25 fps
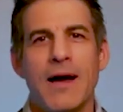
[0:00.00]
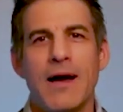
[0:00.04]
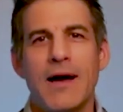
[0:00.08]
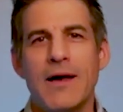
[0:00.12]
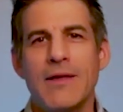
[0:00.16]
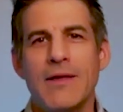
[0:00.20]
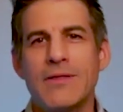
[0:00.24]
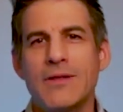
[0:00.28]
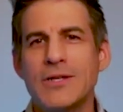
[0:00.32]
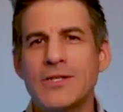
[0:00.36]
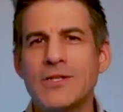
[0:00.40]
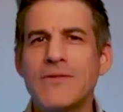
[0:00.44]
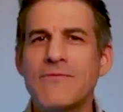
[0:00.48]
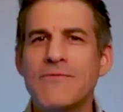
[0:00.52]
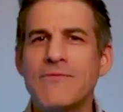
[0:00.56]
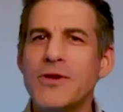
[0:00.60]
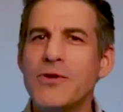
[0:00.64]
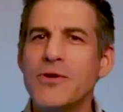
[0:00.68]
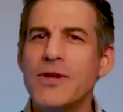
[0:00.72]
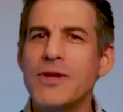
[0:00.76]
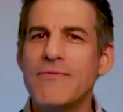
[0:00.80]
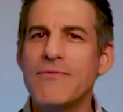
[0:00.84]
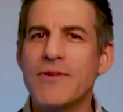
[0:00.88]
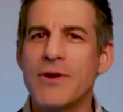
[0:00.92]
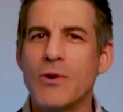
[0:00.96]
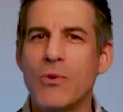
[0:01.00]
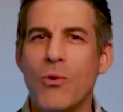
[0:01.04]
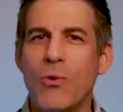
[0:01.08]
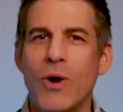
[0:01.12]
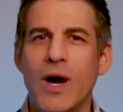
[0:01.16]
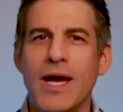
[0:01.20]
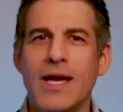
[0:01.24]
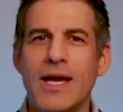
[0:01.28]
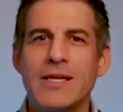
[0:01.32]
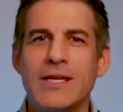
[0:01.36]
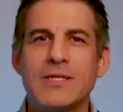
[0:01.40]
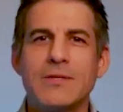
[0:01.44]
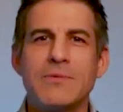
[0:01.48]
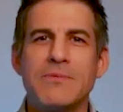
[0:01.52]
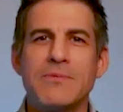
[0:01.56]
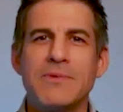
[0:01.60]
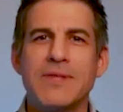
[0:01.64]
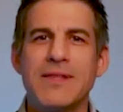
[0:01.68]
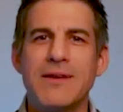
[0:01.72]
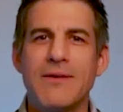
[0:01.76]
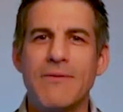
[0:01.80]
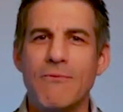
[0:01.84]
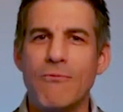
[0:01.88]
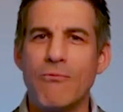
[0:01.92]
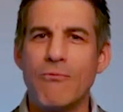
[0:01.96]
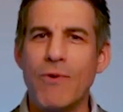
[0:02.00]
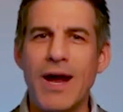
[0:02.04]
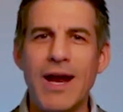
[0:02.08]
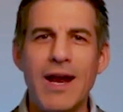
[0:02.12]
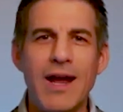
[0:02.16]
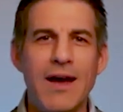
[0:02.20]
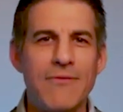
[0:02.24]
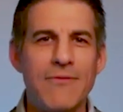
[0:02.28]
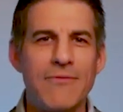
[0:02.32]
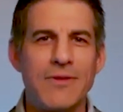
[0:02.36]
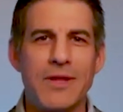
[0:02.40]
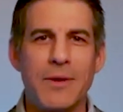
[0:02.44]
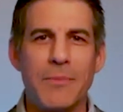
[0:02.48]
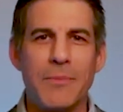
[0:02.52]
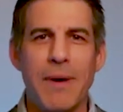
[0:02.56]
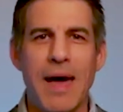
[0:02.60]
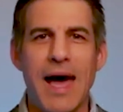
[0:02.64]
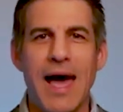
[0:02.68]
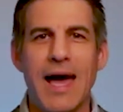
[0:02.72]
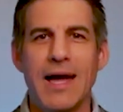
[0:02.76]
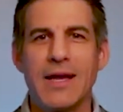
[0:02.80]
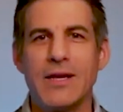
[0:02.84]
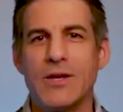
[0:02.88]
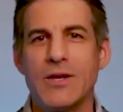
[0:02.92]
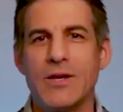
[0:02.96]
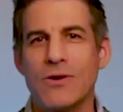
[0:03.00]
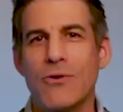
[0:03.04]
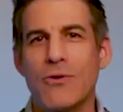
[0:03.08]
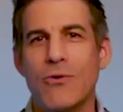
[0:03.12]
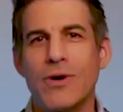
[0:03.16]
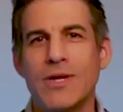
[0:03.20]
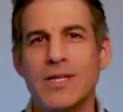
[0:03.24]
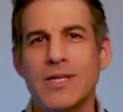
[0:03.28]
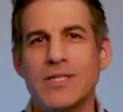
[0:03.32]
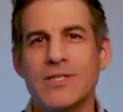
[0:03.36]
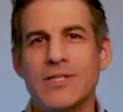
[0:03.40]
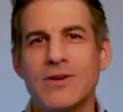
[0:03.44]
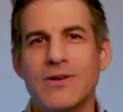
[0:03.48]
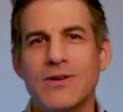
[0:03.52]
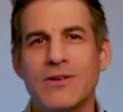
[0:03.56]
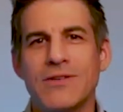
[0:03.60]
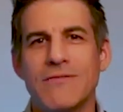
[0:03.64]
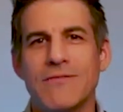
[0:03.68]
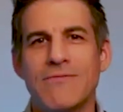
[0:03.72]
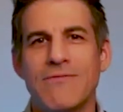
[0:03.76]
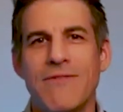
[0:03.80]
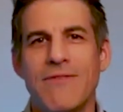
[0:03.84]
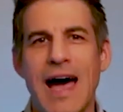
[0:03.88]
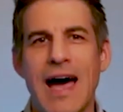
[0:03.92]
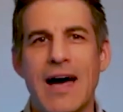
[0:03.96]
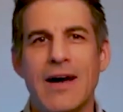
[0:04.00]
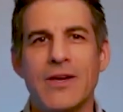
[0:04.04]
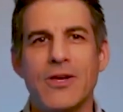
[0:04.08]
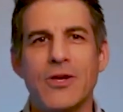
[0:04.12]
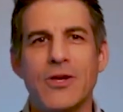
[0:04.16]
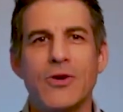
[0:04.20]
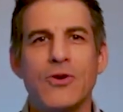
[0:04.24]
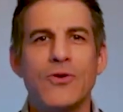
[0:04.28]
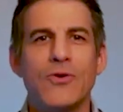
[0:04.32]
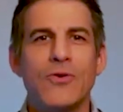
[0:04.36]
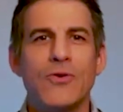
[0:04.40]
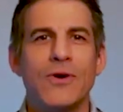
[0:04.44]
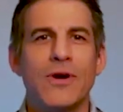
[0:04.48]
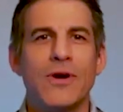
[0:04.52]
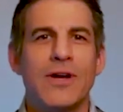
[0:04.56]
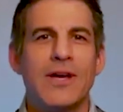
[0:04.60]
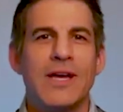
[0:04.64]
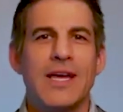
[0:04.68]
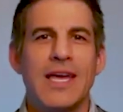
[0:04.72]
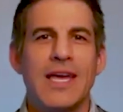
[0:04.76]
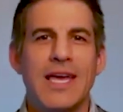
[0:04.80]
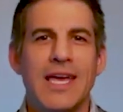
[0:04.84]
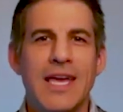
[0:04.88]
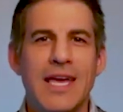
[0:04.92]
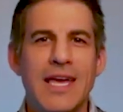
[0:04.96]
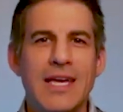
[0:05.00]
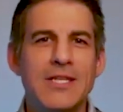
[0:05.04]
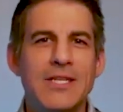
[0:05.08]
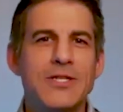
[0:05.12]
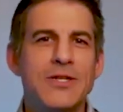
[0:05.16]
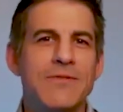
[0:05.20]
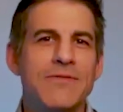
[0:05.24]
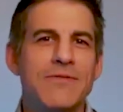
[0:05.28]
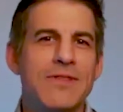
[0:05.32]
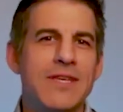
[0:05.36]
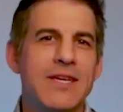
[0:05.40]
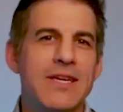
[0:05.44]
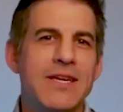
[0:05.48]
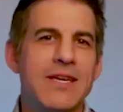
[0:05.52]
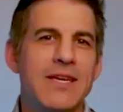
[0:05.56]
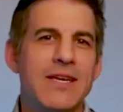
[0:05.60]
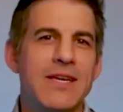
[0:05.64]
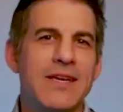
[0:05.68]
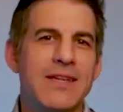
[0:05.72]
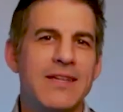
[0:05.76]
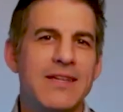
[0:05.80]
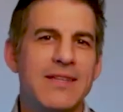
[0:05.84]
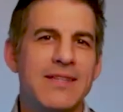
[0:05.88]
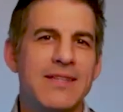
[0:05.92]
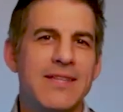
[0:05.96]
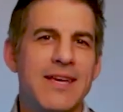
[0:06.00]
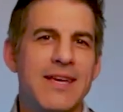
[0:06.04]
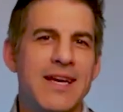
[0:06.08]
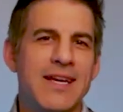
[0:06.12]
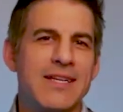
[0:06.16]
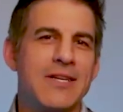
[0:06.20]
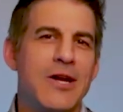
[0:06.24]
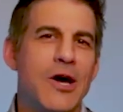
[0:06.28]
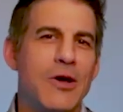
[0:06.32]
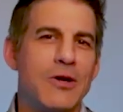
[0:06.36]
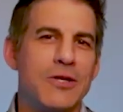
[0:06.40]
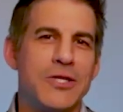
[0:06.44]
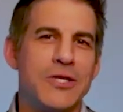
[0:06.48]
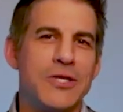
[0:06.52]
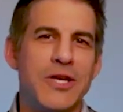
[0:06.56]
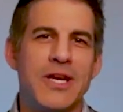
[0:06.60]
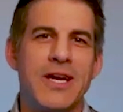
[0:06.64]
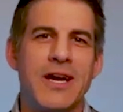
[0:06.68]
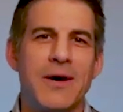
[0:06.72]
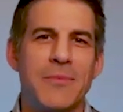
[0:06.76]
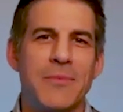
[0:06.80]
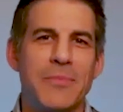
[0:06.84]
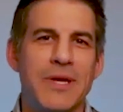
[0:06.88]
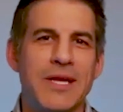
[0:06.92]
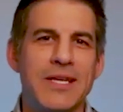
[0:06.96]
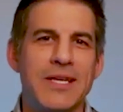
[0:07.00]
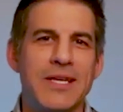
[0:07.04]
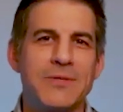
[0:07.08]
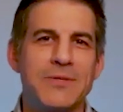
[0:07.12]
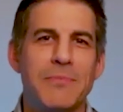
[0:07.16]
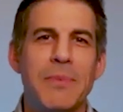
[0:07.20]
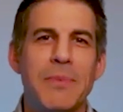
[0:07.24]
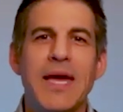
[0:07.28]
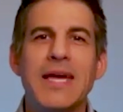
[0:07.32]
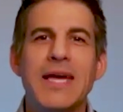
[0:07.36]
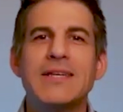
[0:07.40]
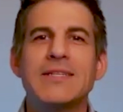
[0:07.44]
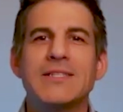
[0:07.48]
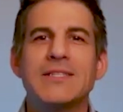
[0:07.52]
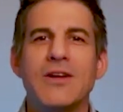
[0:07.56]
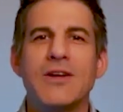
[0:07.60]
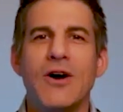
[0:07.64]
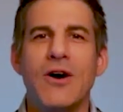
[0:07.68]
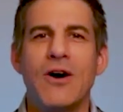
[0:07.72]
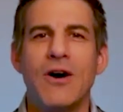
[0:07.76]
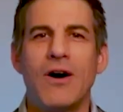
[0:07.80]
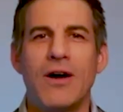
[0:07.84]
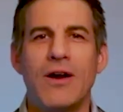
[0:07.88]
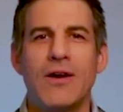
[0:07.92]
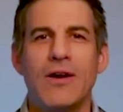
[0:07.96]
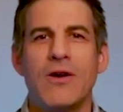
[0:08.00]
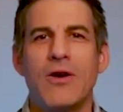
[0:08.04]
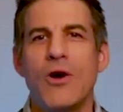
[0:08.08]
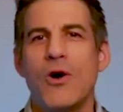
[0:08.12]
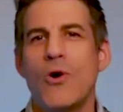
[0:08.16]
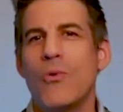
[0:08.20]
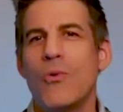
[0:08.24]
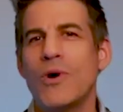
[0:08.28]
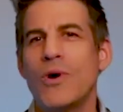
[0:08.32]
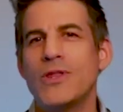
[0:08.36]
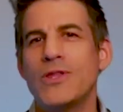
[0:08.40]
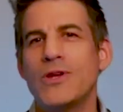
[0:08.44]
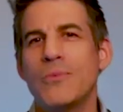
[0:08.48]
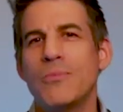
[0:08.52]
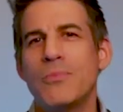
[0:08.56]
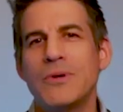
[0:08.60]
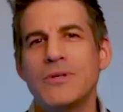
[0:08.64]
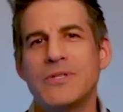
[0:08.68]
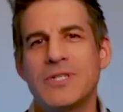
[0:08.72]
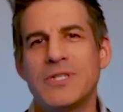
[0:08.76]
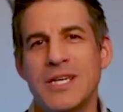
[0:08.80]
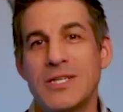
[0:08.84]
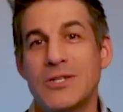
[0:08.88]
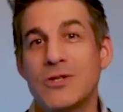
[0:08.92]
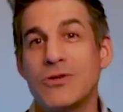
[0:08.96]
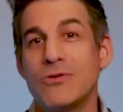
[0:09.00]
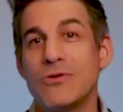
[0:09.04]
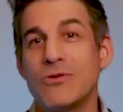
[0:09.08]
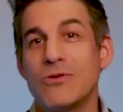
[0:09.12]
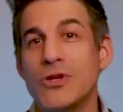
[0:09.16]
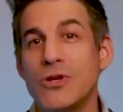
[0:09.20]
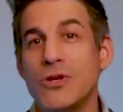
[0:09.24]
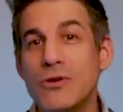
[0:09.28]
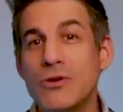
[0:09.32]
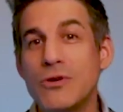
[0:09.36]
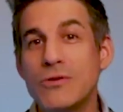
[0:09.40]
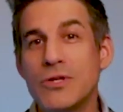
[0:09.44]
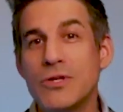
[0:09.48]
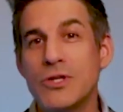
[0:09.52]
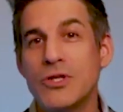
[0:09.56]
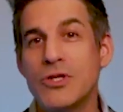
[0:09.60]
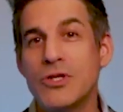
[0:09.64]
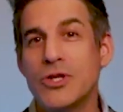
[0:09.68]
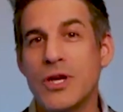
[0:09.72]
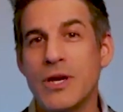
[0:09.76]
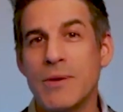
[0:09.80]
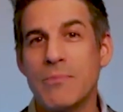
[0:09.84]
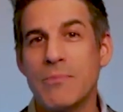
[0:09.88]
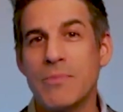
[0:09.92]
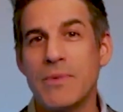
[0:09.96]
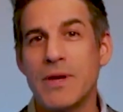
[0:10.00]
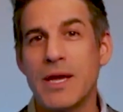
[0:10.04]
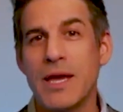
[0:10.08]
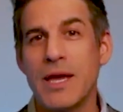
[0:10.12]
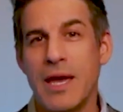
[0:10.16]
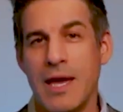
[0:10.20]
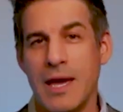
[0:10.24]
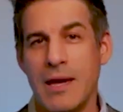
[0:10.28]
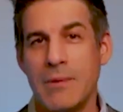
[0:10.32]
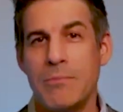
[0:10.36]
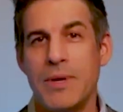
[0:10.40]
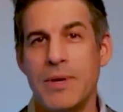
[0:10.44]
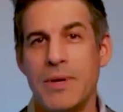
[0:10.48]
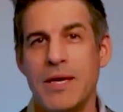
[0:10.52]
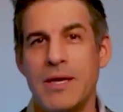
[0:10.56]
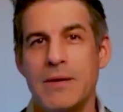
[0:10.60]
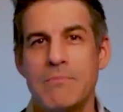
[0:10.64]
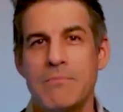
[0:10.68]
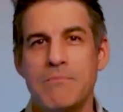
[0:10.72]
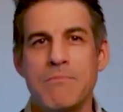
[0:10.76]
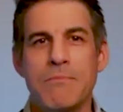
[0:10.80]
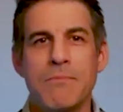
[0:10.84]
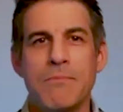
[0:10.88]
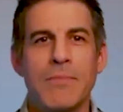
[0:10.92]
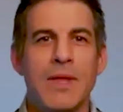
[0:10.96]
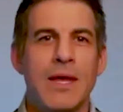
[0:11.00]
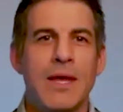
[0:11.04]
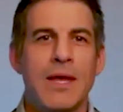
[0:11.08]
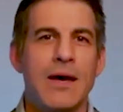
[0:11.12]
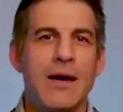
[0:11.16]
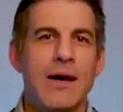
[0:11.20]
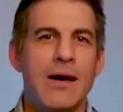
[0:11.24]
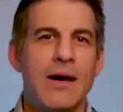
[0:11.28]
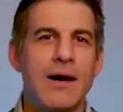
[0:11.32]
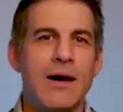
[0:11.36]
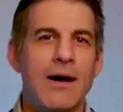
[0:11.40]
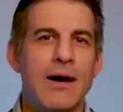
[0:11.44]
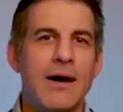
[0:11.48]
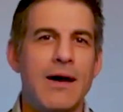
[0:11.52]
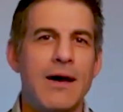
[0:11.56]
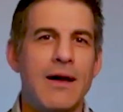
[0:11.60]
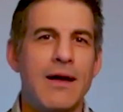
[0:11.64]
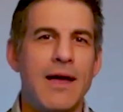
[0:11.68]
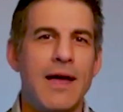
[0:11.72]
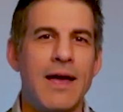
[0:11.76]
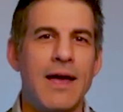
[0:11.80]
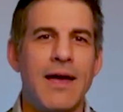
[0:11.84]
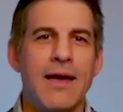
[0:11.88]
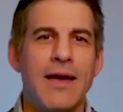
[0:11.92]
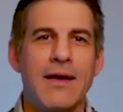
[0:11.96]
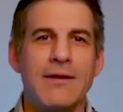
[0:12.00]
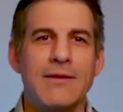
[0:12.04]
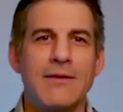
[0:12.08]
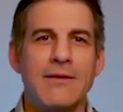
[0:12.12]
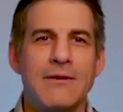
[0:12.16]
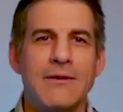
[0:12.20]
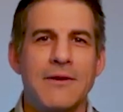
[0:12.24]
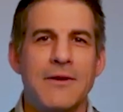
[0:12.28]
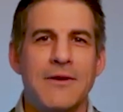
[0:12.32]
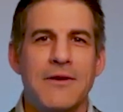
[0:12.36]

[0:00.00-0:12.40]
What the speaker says: there's a few different ways that right off of the bat, you're going to start to value each of the technology companies based on what their potential usership can be and